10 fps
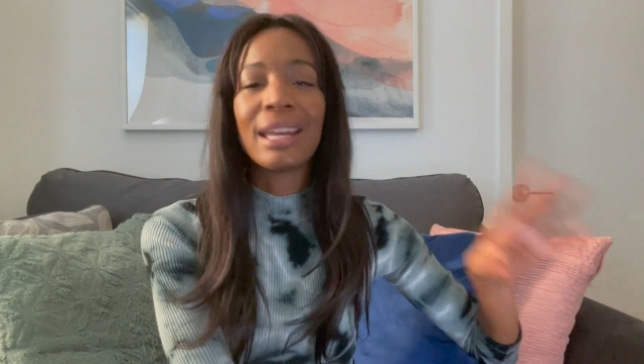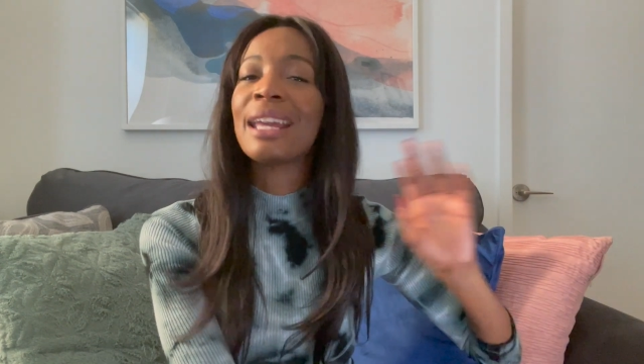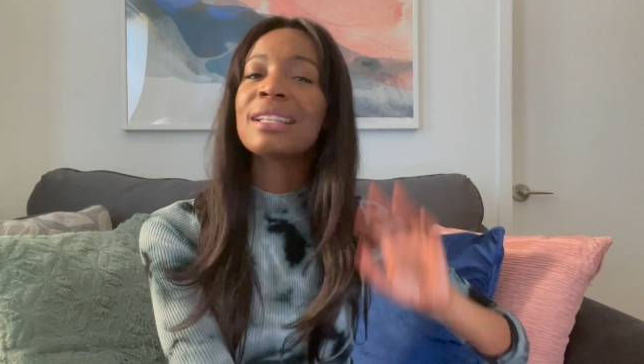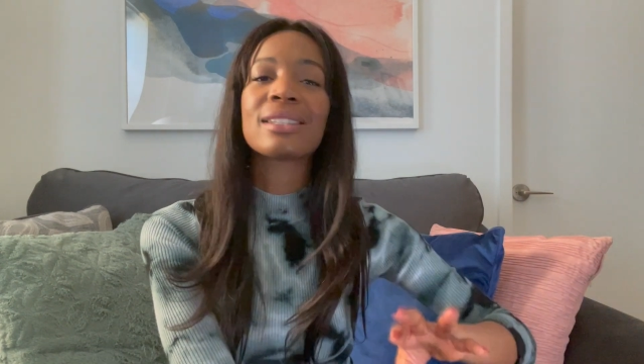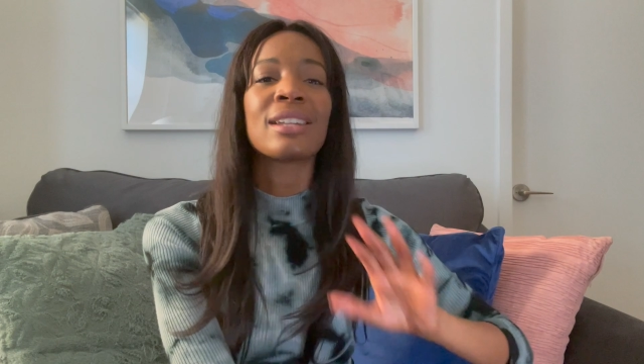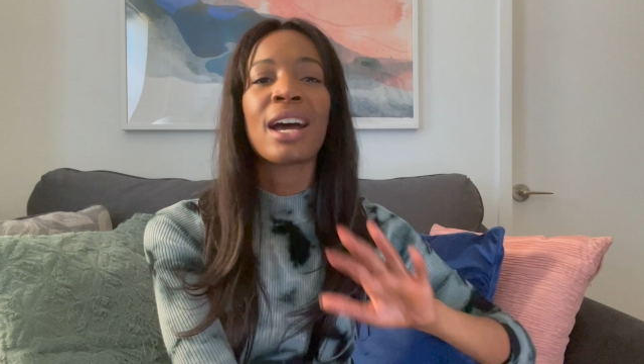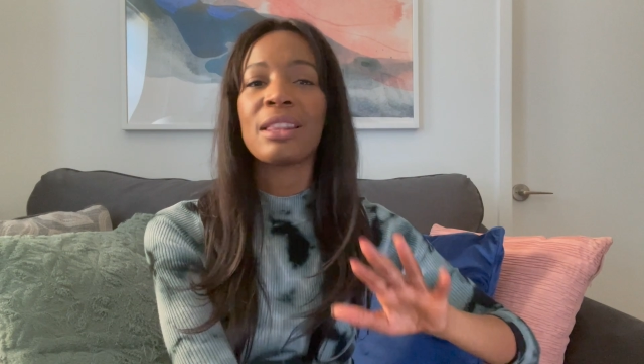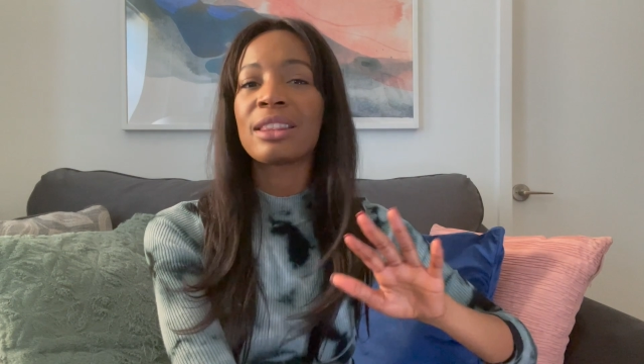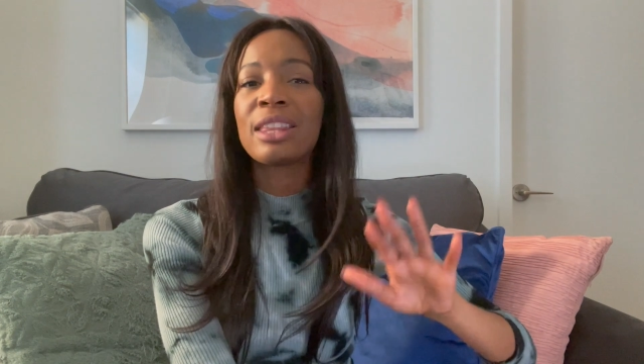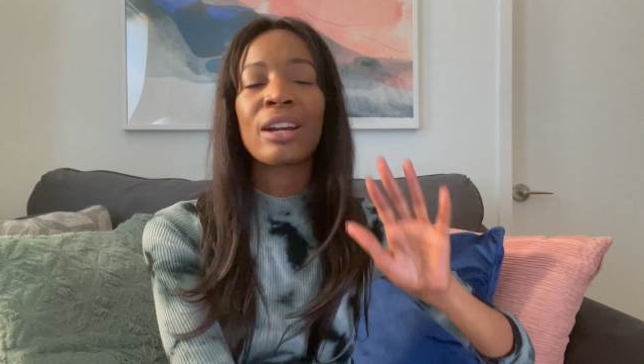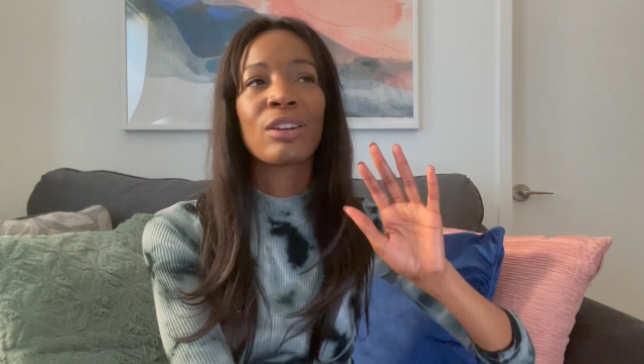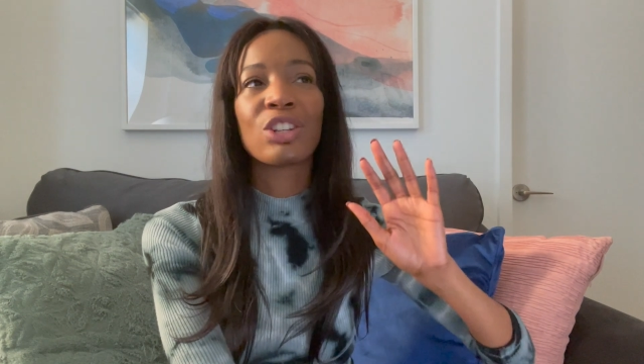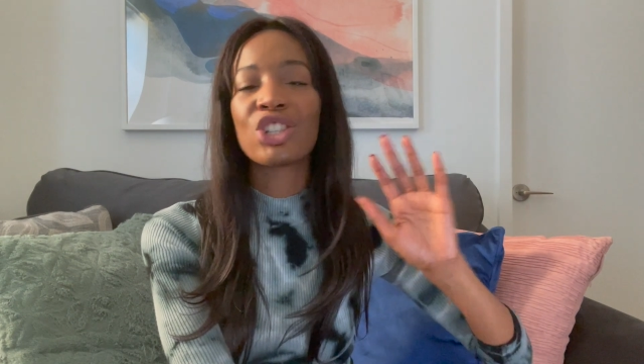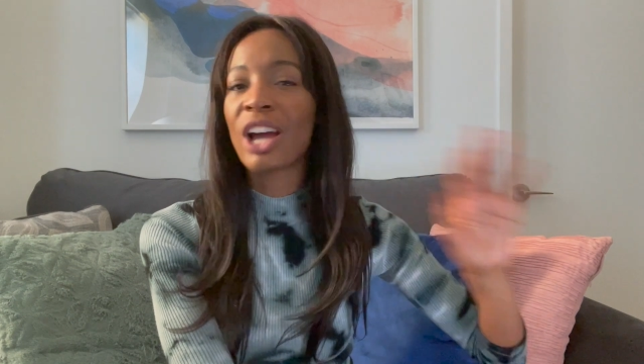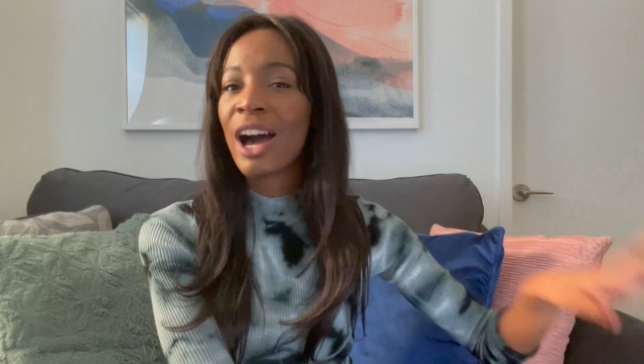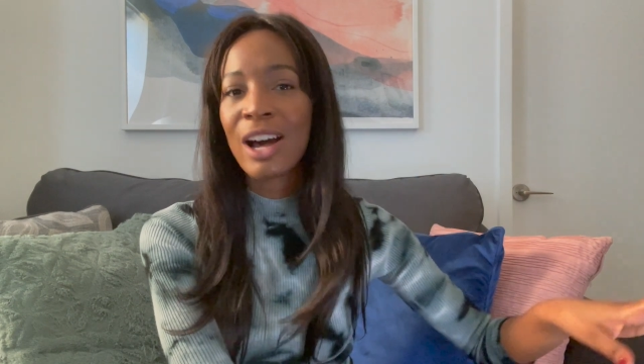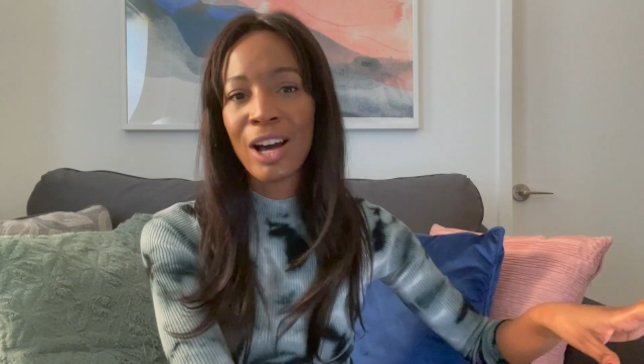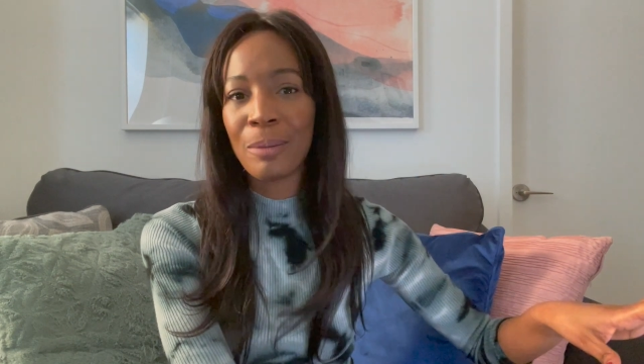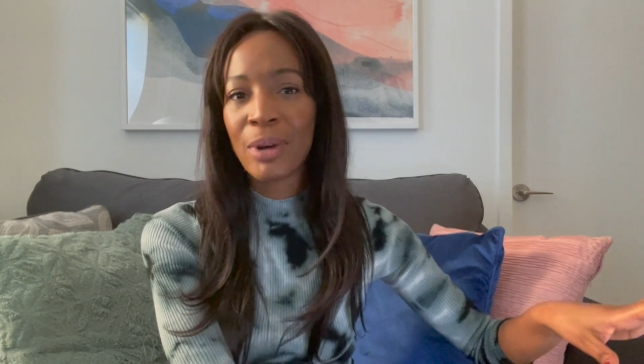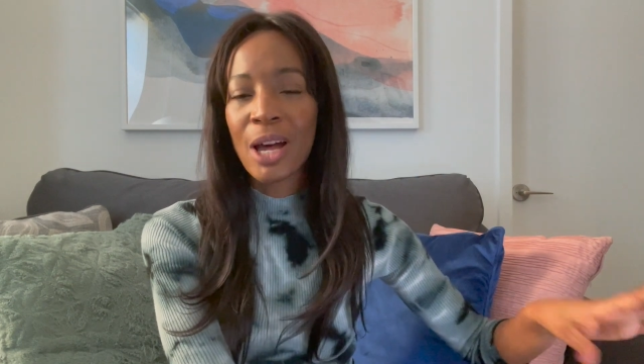it's not their
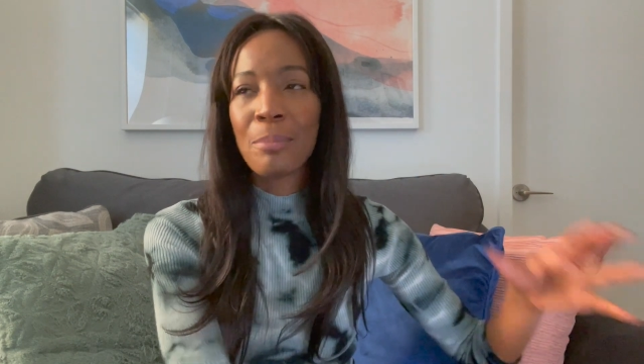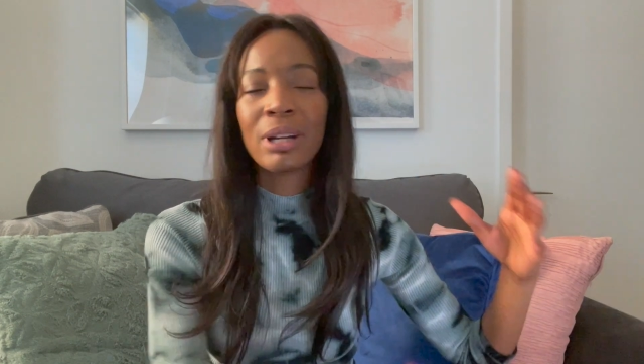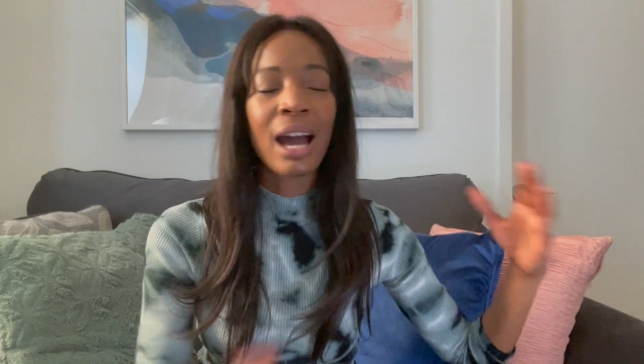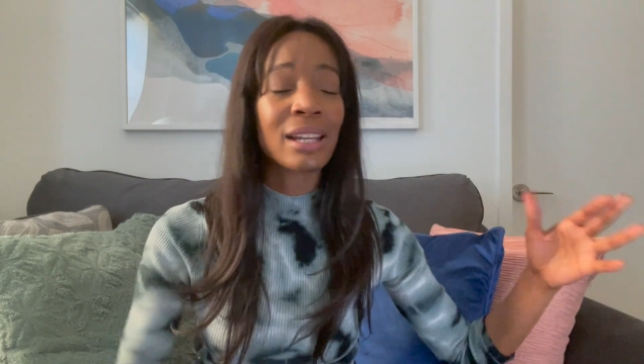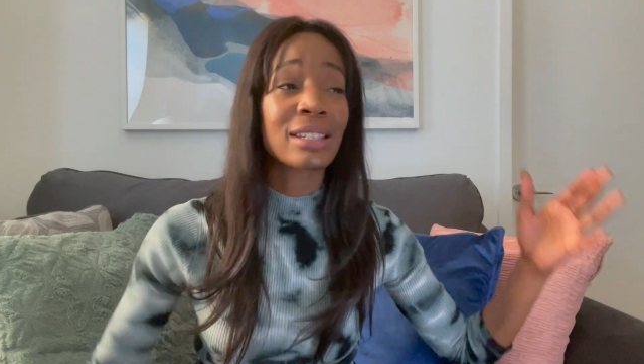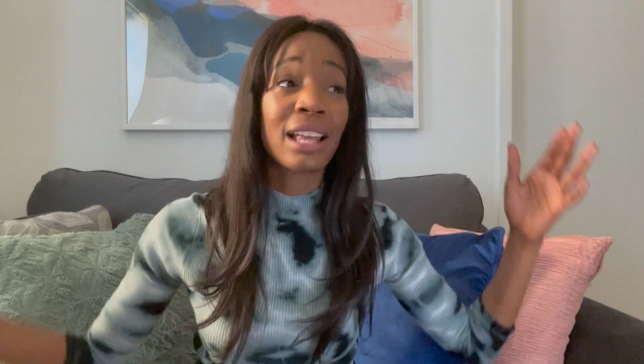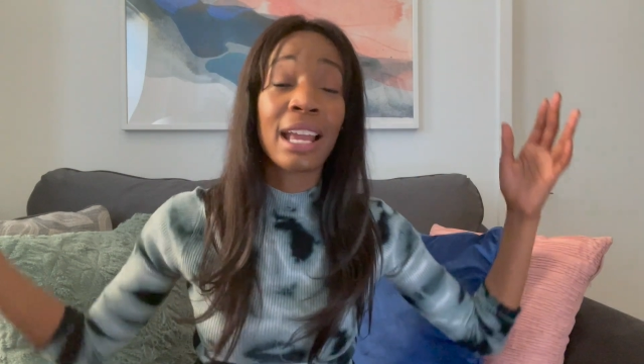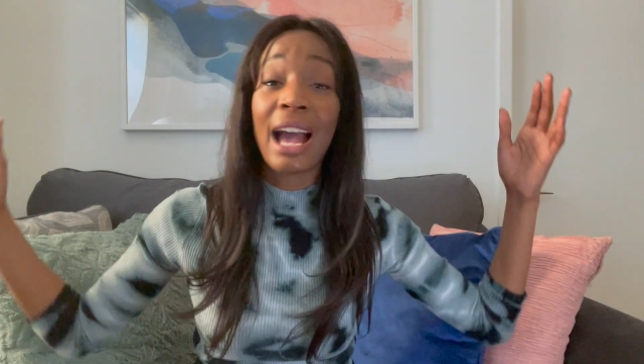job. But God is like,